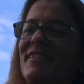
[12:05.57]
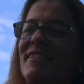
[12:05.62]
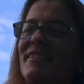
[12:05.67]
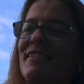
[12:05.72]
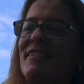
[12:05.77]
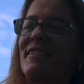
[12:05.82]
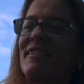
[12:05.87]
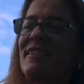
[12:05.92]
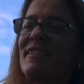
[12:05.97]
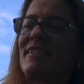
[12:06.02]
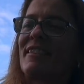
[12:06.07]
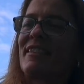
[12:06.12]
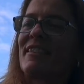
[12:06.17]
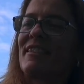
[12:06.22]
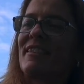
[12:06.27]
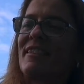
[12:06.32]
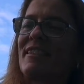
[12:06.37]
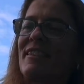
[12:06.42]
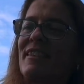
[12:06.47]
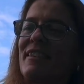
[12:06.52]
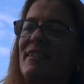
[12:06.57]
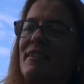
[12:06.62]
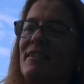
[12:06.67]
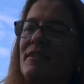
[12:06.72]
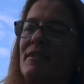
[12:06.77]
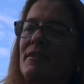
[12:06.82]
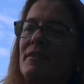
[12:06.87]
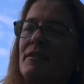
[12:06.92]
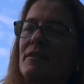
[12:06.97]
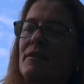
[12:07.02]

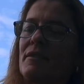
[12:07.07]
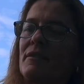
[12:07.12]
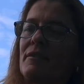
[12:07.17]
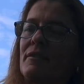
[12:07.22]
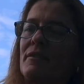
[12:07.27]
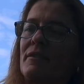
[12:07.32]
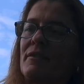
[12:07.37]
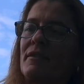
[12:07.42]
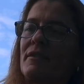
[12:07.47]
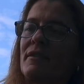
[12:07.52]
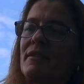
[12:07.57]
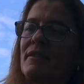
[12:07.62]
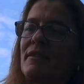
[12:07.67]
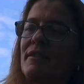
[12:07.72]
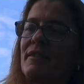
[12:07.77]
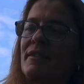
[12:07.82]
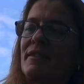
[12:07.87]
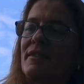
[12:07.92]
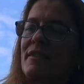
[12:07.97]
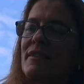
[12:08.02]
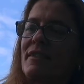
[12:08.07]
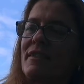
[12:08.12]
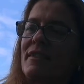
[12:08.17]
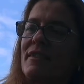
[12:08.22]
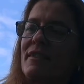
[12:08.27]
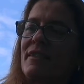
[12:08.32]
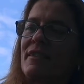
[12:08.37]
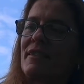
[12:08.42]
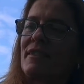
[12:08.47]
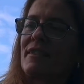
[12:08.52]

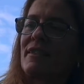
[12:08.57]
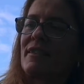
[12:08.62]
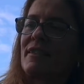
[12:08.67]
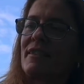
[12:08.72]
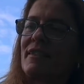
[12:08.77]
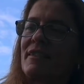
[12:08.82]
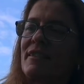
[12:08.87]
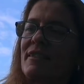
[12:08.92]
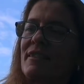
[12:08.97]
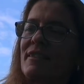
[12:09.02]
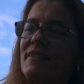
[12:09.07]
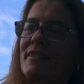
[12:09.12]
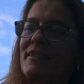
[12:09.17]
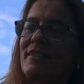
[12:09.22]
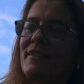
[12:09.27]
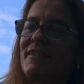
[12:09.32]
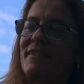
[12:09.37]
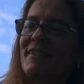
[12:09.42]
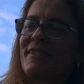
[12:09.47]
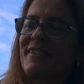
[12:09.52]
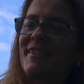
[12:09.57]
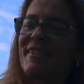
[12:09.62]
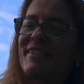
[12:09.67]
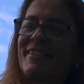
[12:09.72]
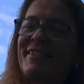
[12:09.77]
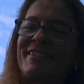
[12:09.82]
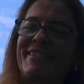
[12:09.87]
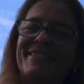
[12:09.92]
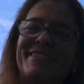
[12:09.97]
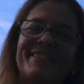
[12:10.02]

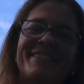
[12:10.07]
The person shown says nothing.